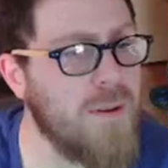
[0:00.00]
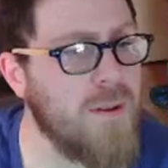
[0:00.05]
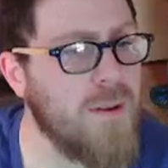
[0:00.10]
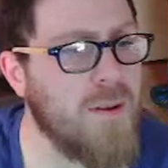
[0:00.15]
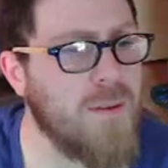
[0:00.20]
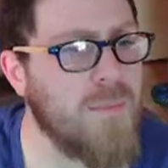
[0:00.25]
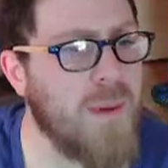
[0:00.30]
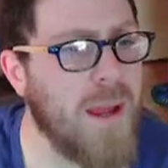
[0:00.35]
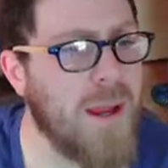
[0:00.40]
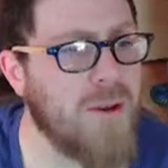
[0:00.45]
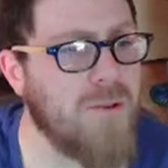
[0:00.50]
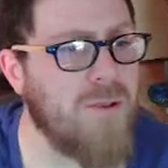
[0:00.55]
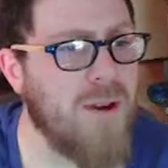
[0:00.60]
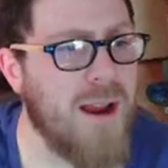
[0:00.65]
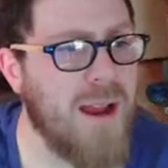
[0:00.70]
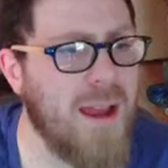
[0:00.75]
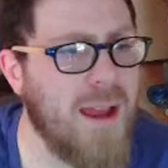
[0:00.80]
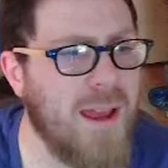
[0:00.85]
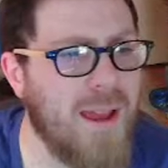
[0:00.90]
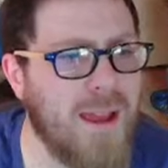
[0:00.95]
Bye,
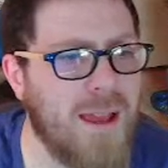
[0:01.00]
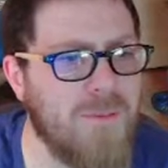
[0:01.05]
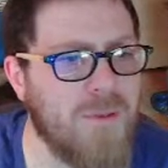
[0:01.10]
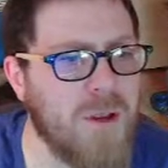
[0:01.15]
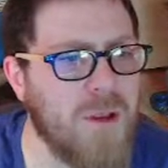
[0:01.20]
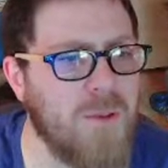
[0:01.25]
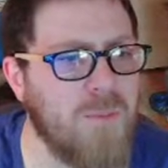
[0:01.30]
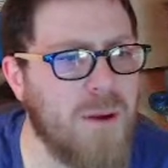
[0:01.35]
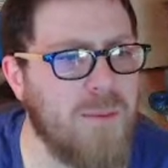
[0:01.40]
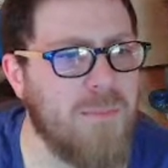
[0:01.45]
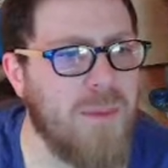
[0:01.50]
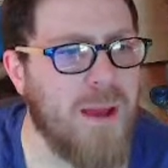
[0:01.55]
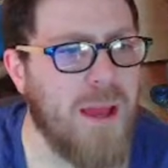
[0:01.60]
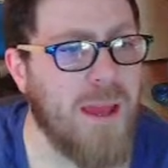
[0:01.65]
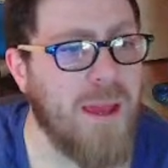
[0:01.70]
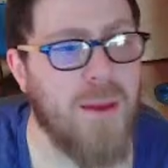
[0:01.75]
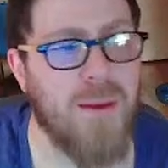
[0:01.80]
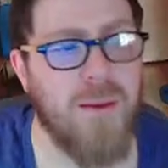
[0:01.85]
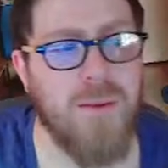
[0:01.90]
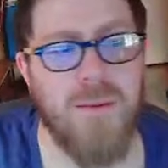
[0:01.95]
Craig. Have a good one,
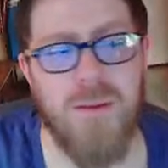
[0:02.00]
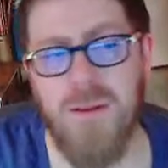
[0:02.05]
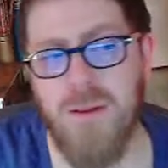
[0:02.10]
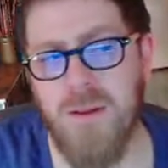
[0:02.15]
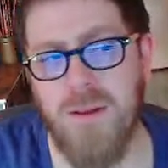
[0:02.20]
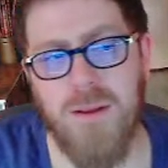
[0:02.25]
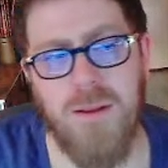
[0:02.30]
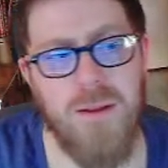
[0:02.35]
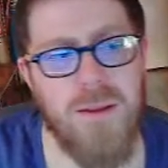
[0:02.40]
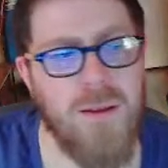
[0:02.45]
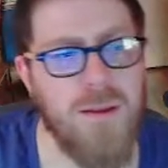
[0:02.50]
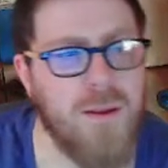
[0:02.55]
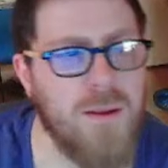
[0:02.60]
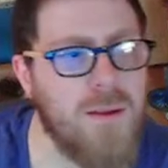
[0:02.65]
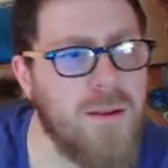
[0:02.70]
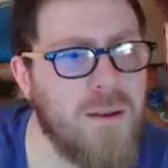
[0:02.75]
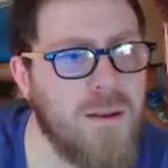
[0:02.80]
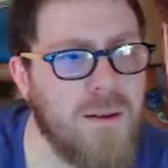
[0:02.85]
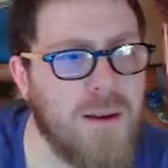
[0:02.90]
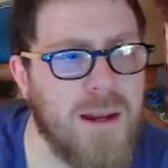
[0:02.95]
mate.
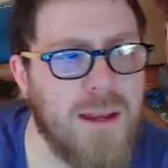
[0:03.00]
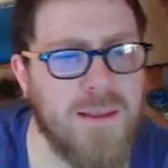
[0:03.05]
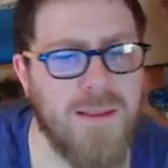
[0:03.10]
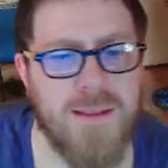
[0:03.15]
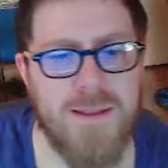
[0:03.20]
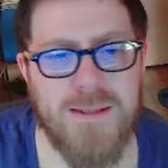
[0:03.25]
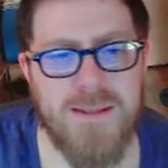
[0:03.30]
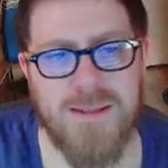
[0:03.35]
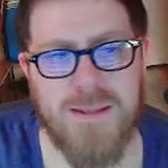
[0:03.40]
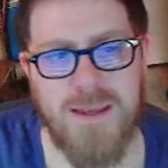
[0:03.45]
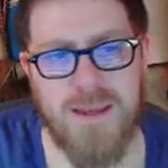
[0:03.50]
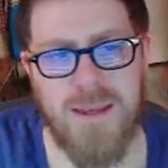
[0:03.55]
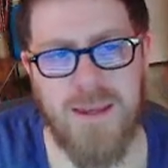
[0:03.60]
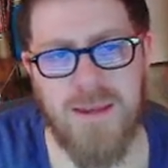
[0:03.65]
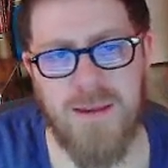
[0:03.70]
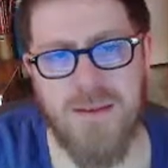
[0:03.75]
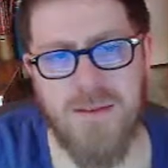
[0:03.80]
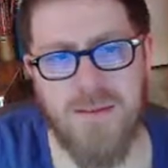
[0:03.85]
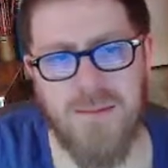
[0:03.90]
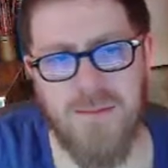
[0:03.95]
Alright, let's
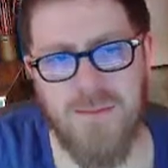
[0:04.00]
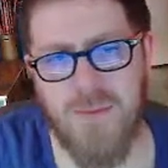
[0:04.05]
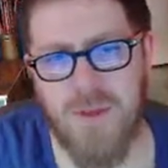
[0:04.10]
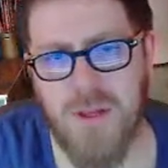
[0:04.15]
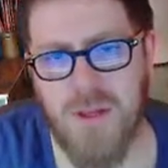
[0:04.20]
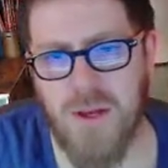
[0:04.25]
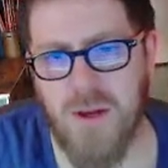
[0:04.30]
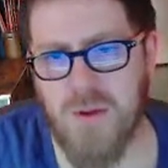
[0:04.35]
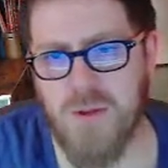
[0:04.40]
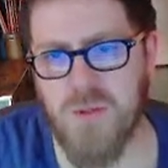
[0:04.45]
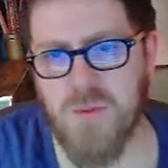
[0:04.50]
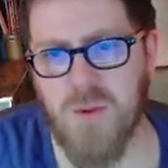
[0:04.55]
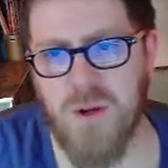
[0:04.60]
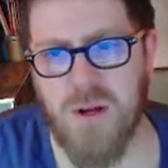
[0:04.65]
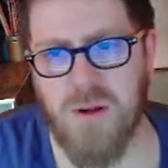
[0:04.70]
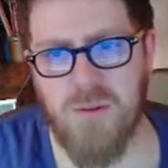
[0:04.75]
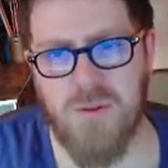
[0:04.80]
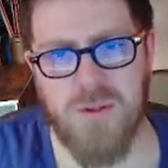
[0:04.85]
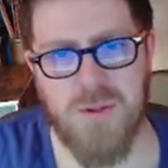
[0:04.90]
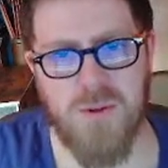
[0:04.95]
see. The Ghost
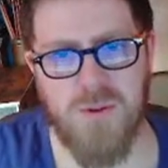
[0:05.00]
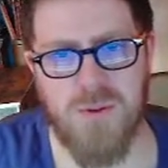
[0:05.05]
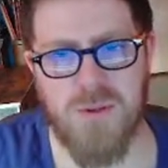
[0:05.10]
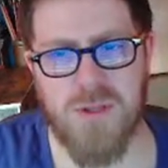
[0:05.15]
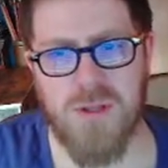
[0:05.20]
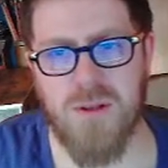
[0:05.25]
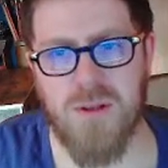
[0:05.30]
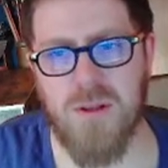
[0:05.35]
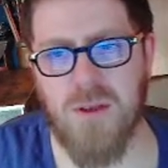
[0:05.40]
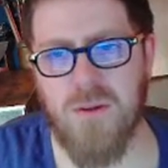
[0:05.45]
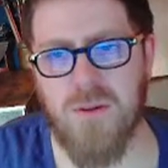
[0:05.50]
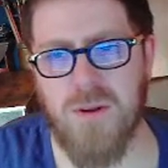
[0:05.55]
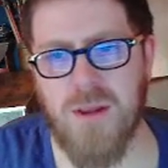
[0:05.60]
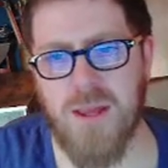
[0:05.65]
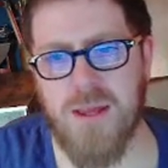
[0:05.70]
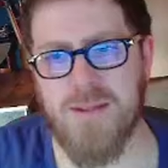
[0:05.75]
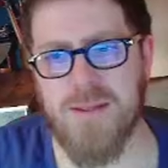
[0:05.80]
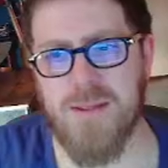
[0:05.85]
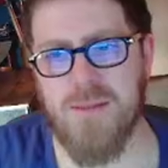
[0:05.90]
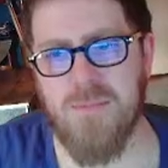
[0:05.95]
Worlds, also known
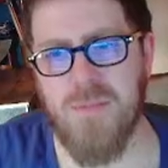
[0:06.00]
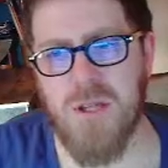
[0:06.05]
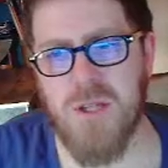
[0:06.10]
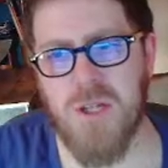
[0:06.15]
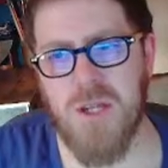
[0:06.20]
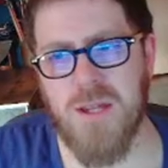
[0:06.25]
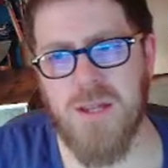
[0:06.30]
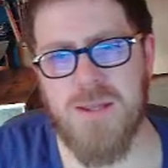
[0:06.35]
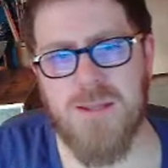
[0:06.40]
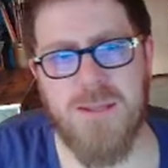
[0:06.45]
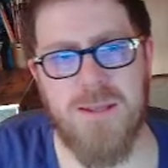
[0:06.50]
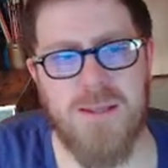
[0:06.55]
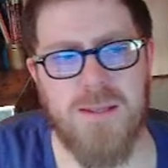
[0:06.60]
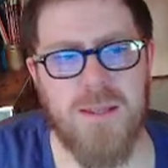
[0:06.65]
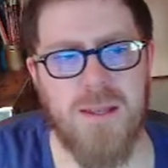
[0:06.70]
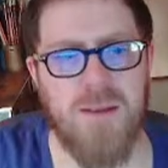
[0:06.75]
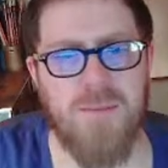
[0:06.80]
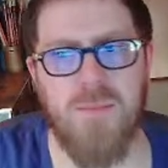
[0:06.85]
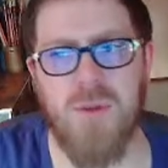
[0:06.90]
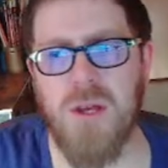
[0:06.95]
as the Migia
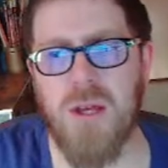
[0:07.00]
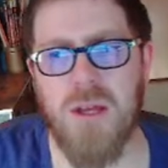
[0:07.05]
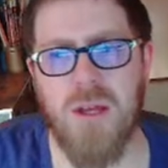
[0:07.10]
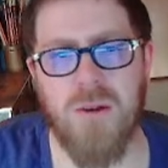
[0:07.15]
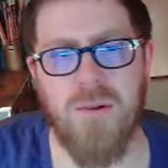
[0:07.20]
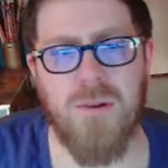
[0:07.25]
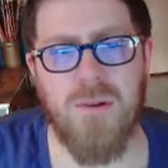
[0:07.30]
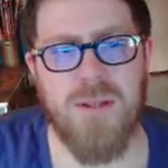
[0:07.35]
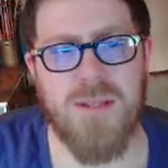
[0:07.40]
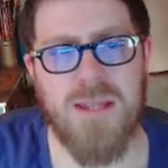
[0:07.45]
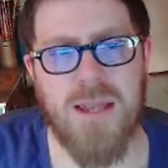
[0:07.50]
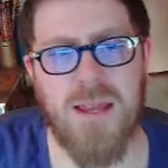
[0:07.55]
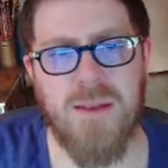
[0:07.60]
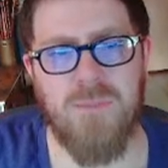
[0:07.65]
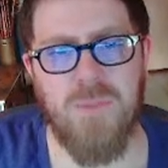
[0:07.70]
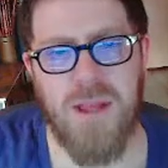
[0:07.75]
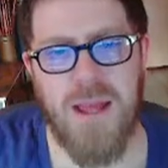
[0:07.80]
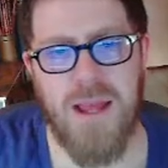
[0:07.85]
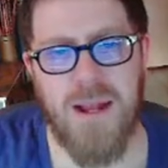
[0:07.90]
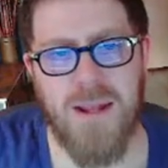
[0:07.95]
system, were a set of
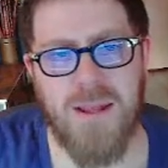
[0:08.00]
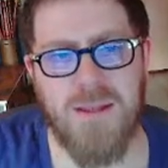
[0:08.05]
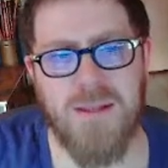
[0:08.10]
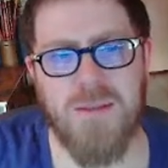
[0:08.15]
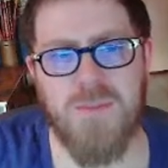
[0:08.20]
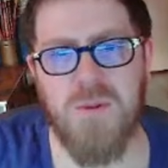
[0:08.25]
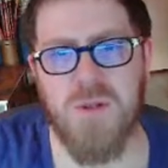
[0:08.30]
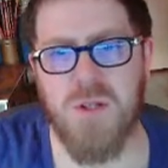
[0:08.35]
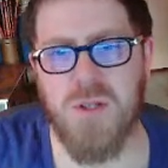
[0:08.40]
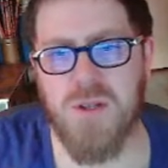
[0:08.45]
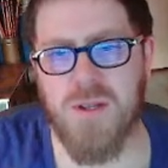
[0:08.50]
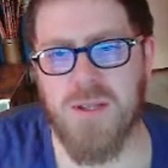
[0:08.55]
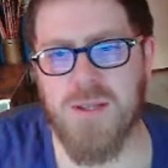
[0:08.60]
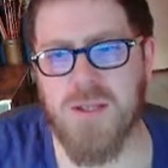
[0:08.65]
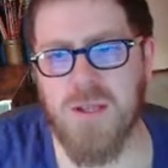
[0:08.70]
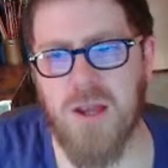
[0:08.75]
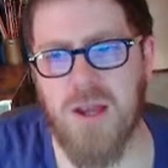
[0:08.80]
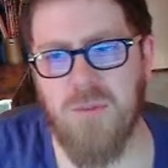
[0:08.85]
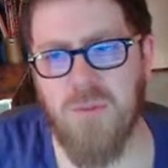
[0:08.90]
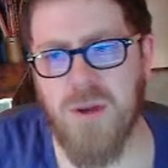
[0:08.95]
planets which took a
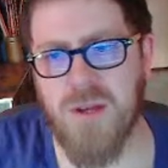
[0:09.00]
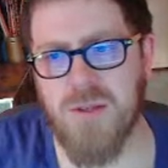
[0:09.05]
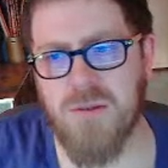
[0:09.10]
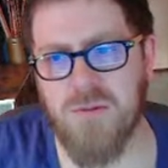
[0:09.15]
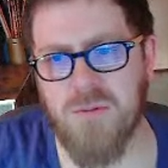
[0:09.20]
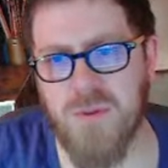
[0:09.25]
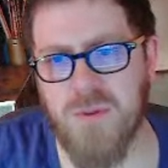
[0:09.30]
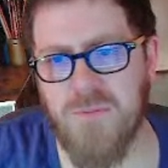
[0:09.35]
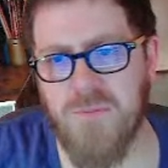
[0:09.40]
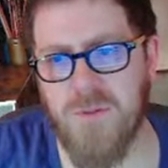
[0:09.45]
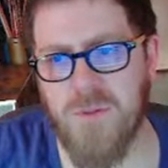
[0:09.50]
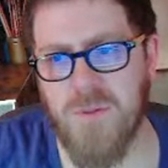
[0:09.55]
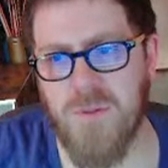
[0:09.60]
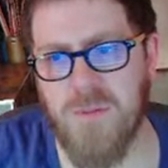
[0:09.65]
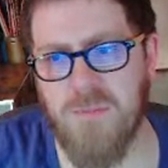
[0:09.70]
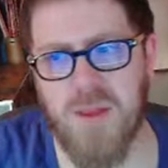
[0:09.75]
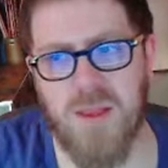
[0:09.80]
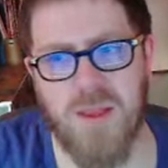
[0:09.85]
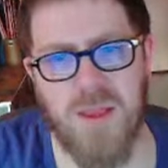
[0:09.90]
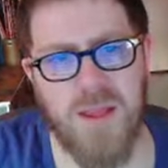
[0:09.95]
sideways orbit through the
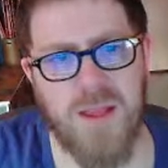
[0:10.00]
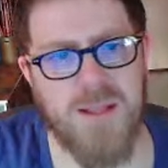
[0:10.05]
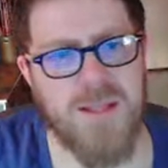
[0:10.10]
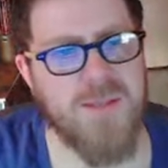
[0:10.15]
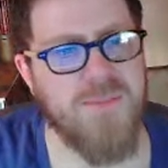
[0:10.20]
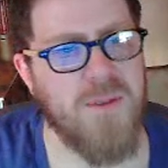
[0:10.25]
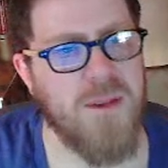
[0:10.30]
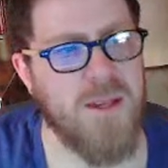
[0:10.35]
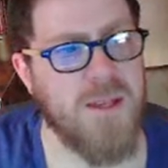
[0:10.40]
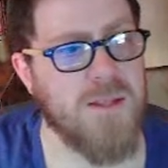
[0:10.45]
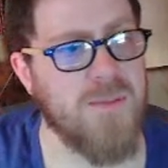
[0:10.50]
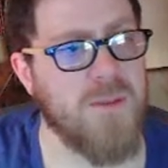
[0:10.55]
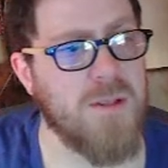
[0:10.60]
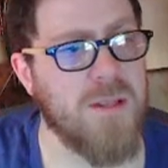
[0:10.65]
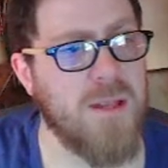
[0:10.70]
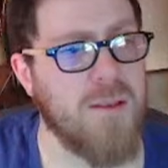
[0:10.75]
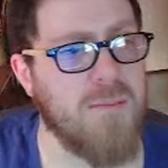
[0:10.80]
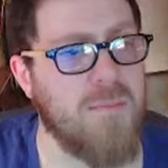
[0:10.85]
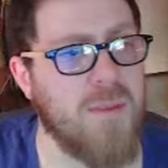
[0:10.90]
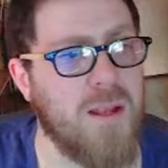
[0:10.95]
million spheres,
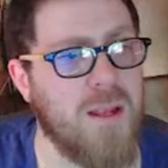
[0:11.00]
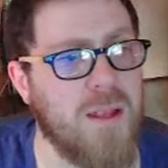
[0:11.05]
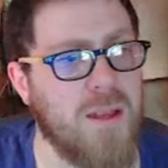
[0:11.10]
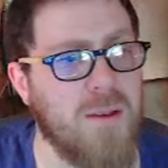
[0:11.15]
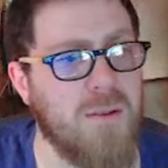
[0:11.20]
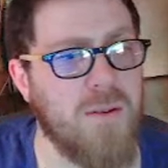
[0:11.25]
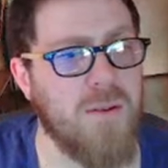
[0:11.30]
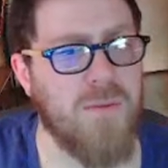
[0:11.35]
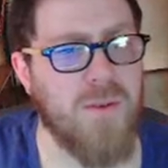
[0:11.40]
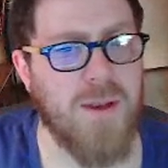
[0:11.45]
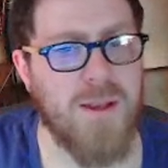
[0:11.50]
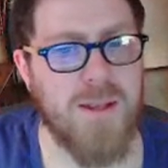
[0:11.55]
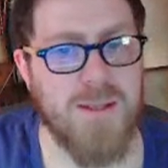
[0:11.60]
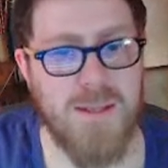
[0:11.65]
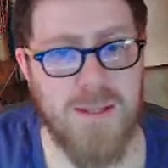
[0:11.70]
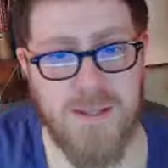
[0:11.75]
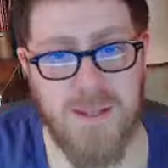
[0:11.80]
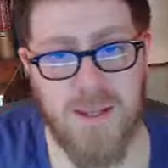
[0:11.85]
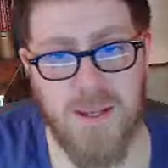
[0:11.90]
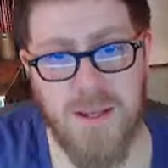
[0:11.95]
visiting many
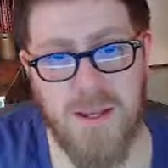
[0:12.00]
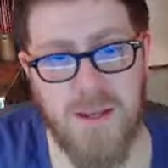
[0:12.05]
universes.